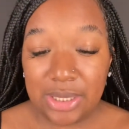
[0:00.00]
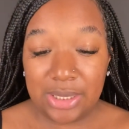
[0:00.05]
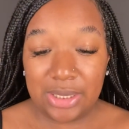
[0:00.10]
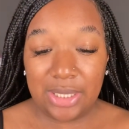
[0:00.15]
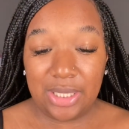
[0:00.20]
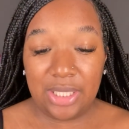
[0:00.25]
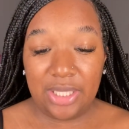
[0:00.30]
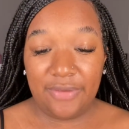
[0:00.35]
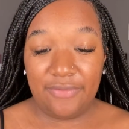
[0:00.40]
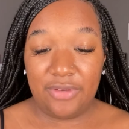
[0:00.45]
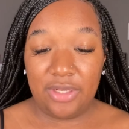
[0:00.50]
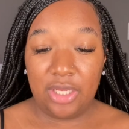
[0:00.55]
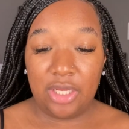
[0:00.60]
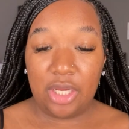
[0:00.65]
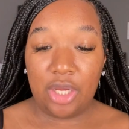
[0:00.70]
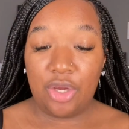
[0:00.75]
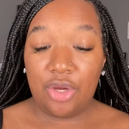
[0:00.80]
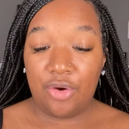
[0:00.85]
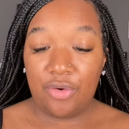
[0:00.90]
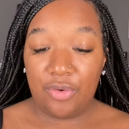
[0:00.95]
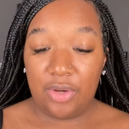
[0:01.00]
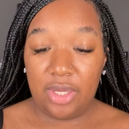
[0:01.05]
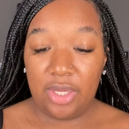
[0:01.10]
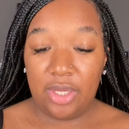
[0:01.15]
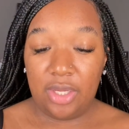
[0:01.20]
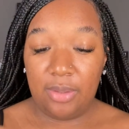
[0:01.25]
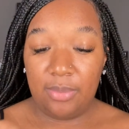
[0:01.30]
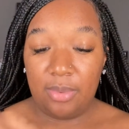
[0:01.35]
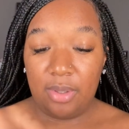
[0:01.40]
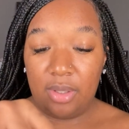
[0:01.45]
the lifting
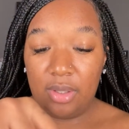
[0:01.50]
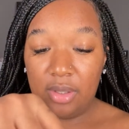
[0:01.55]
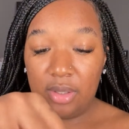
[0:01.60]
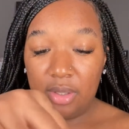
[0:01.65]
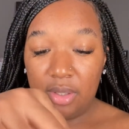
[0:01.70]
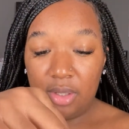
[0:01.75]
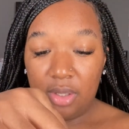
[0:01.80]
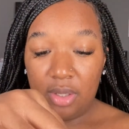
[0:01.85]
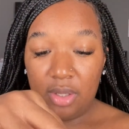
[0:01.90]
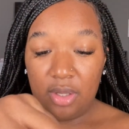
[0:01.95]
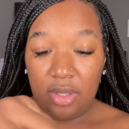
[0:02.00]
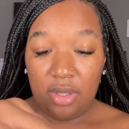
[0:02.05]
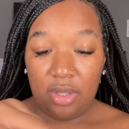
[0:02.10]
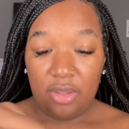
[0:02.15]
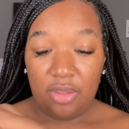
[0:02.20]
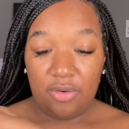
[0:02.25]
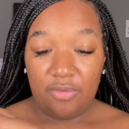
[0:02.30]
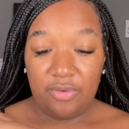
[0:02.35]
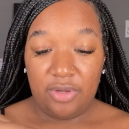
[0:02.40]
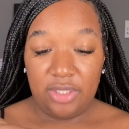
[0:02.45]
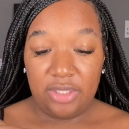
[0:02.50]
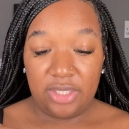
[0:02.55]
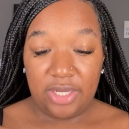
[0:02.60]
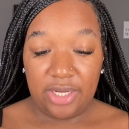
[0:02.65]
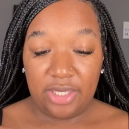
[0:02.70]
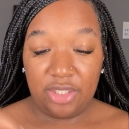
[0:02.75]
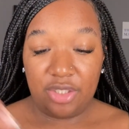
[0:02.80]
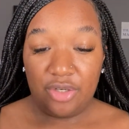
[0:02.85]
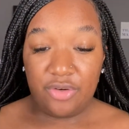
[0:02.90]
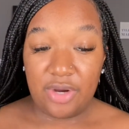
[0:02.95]
cream, the
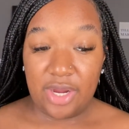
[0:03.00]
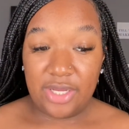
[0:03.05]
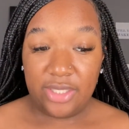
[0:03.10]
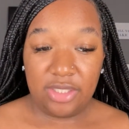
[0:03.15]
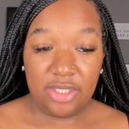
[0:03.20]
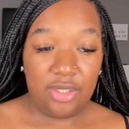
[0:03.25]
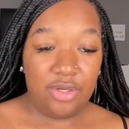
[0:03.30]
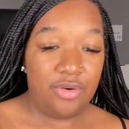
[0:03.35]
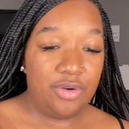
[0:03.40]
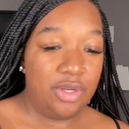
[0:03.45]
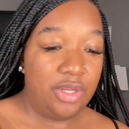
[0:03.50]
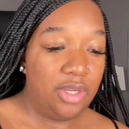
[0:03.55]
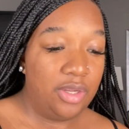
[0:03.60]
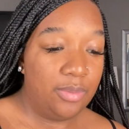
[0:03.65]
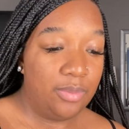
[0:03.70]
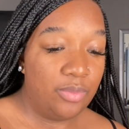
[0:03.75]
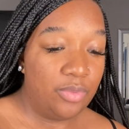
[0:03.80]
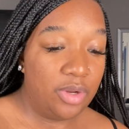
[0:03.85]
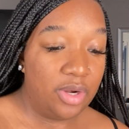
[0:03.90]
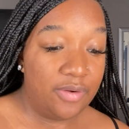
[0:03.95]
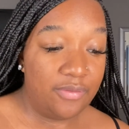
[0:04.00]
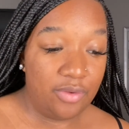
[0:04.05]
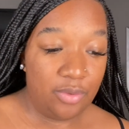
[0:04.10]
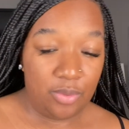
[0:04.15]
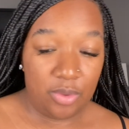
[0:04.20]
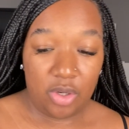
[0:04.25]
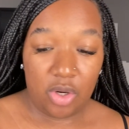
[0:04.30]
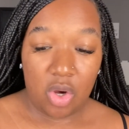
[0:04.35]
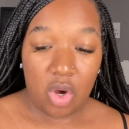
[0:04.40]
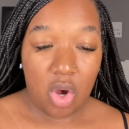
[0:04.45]
retexturizing cream, whatever you want
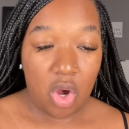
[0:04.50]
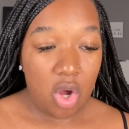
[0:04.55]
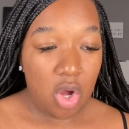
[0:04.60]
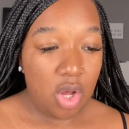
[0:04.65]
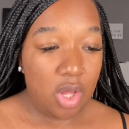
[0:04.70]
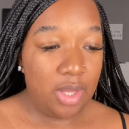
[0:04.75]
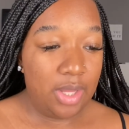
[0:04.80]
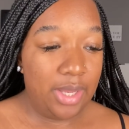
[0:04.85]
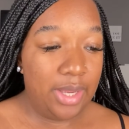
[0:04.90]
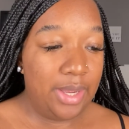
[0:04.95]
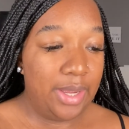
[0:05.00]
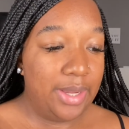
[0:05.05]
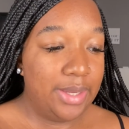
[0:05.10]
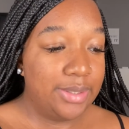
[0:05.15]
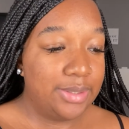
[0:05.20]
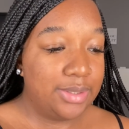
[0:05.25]
to call it.